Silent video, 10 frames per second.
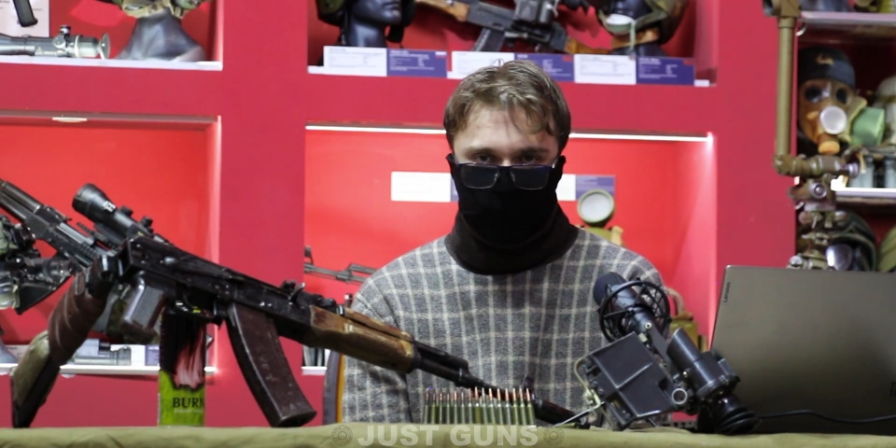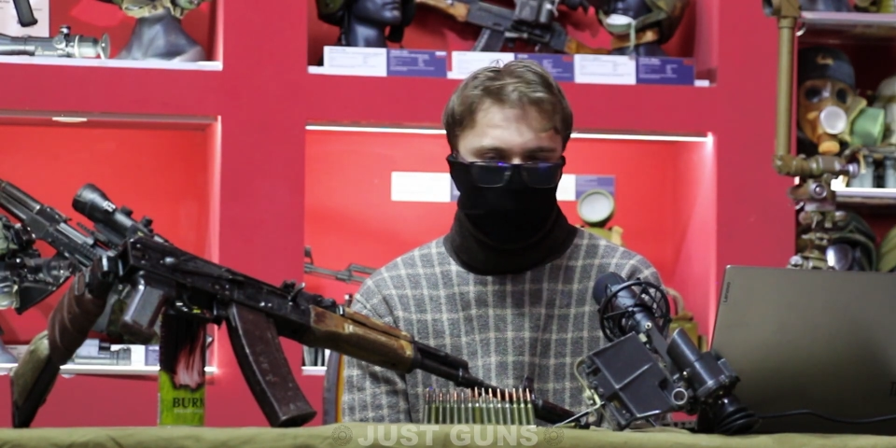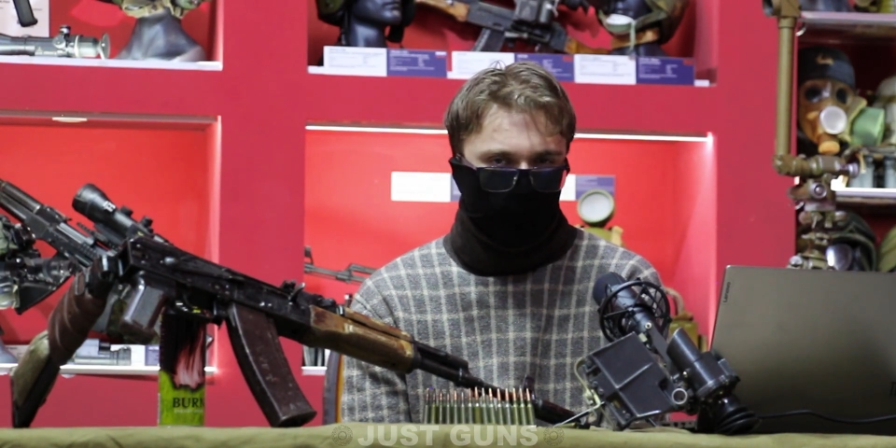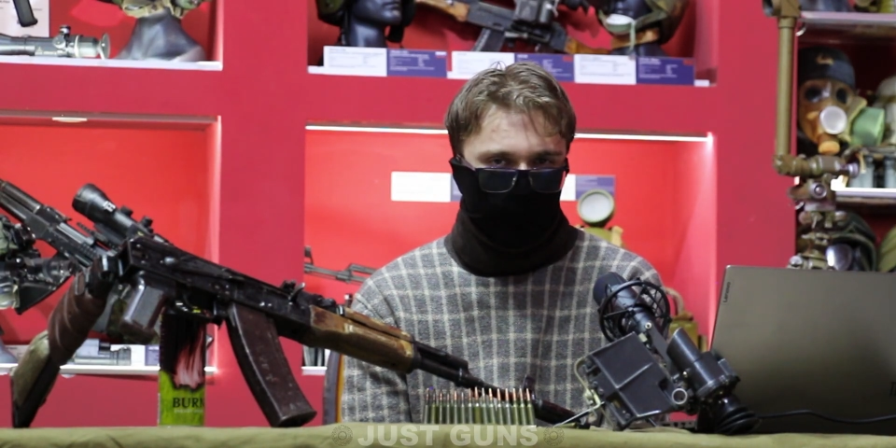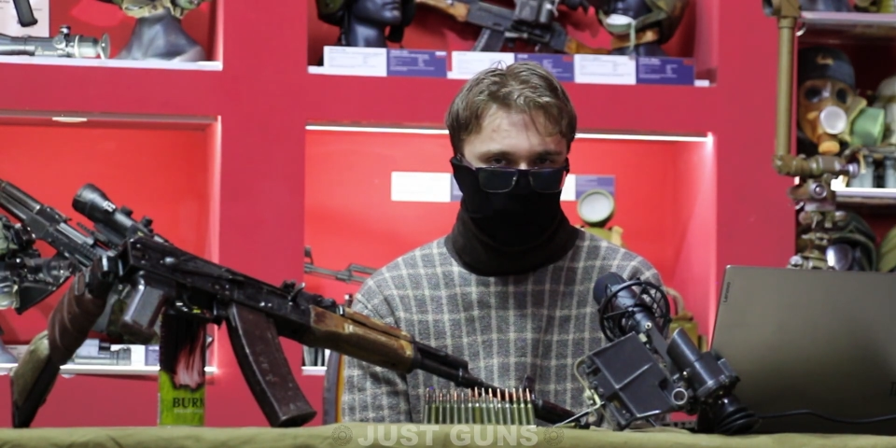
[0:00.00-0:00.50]

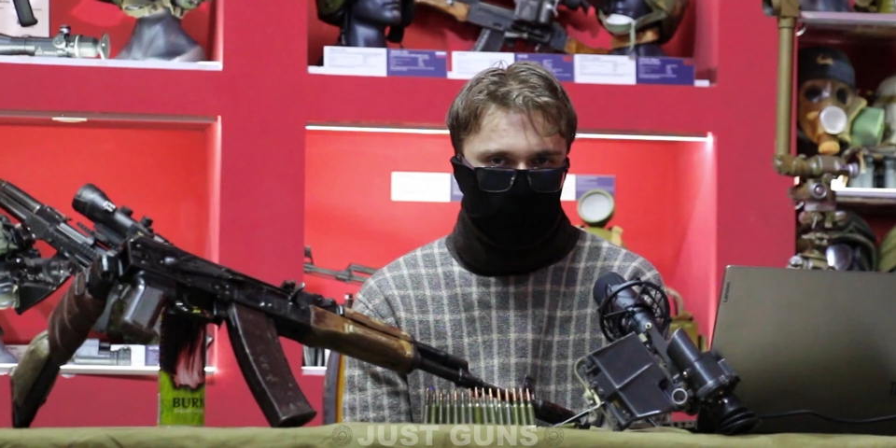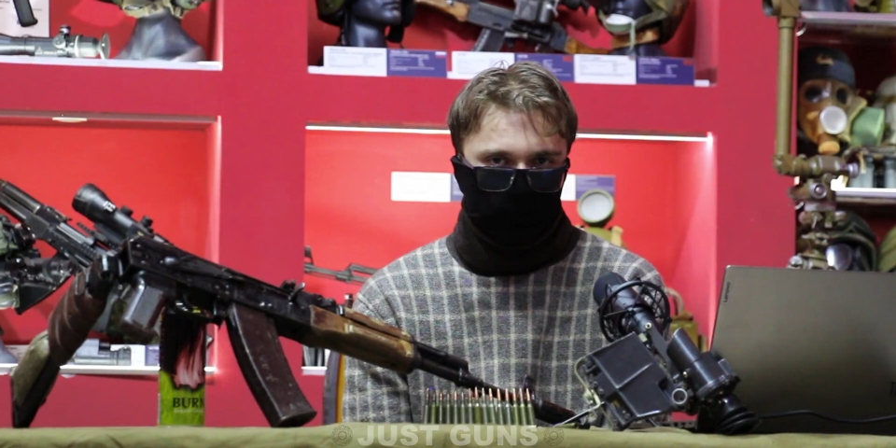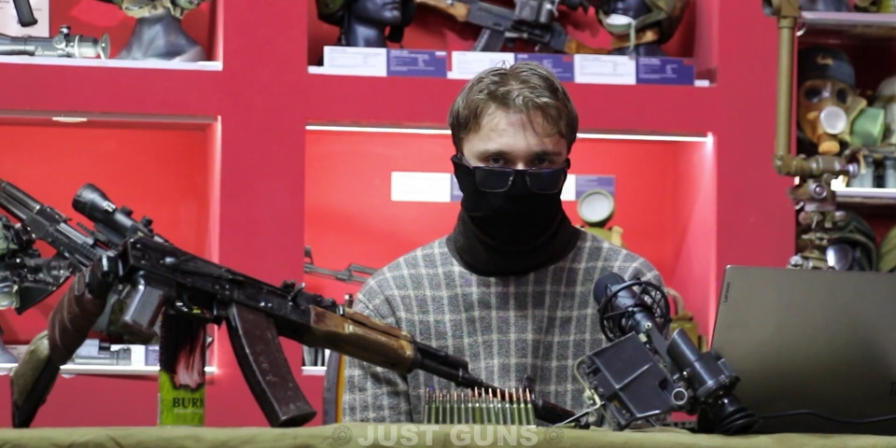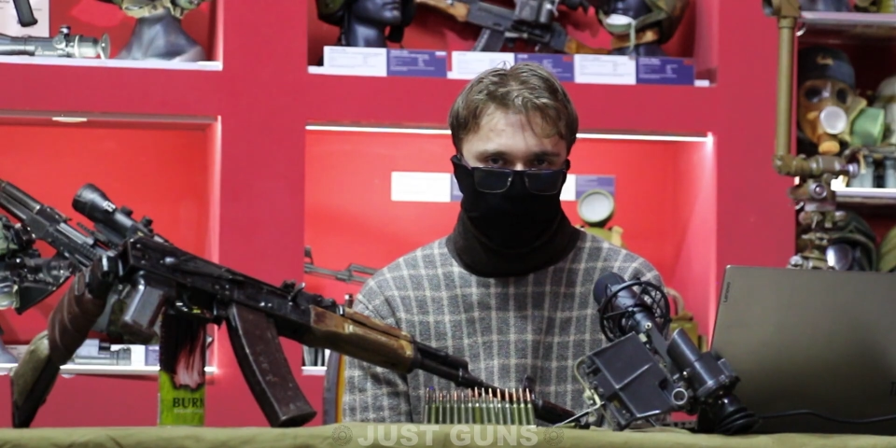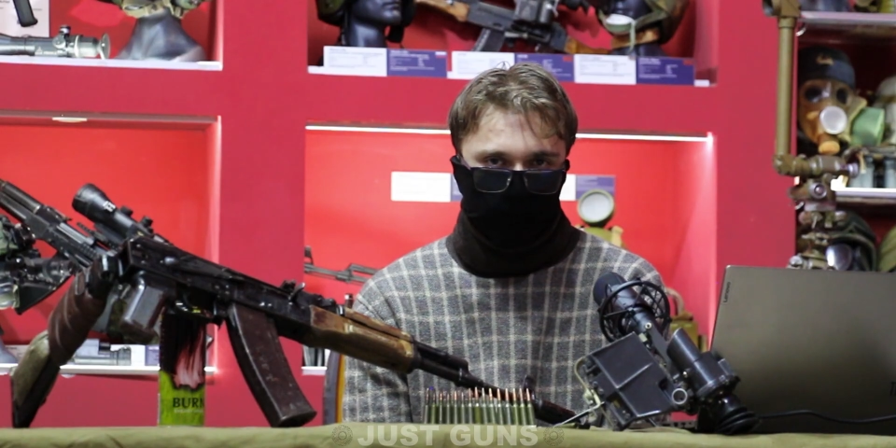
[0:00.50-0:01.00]
2 times
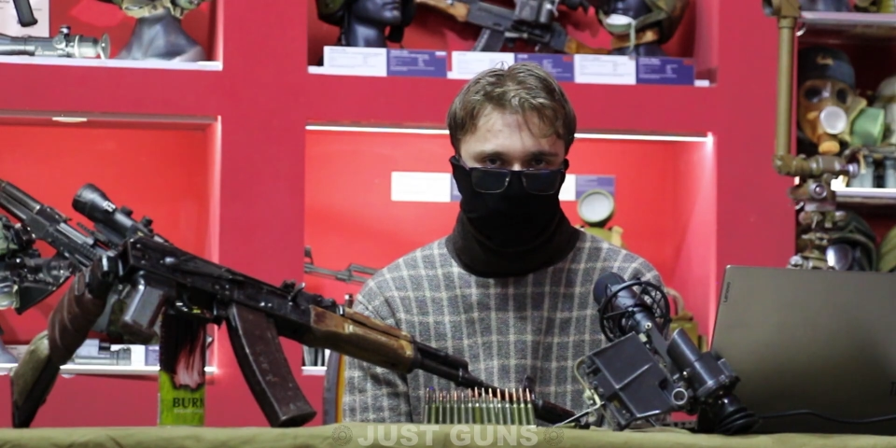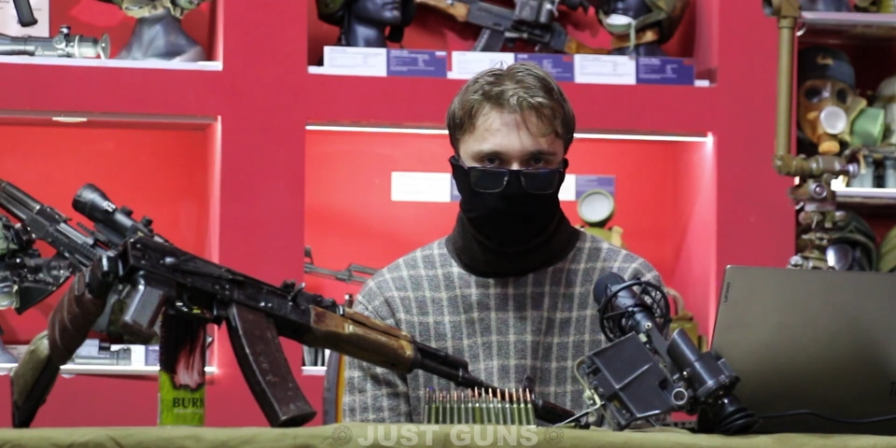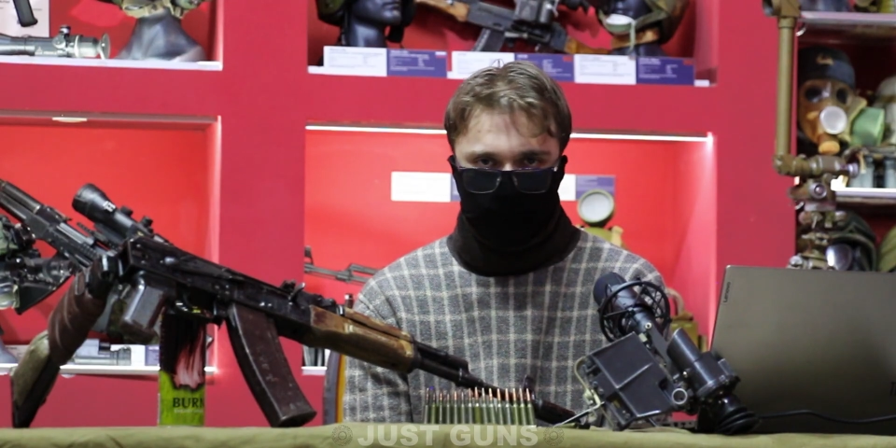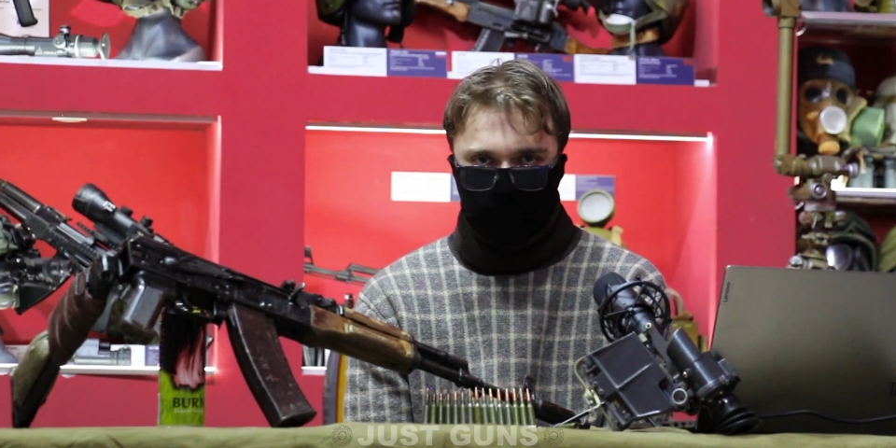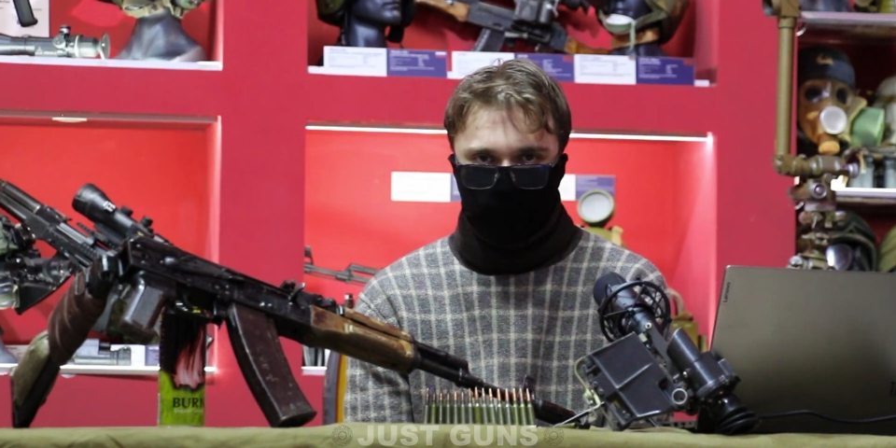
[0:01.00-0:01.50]
as
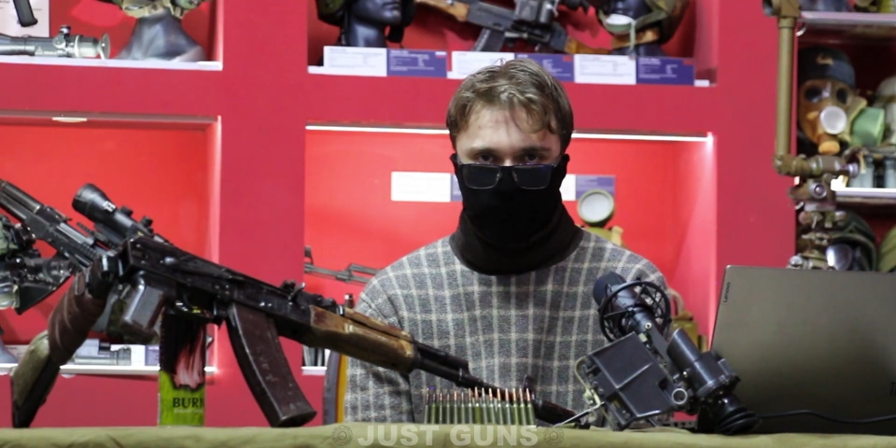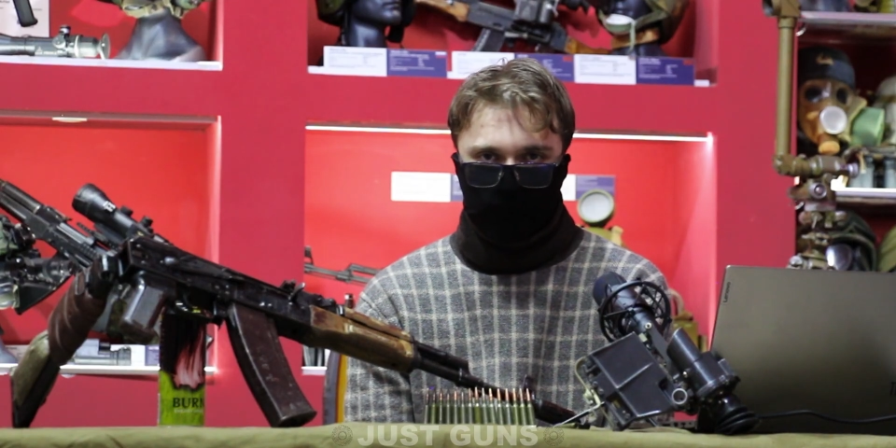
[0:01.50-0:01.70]
effective as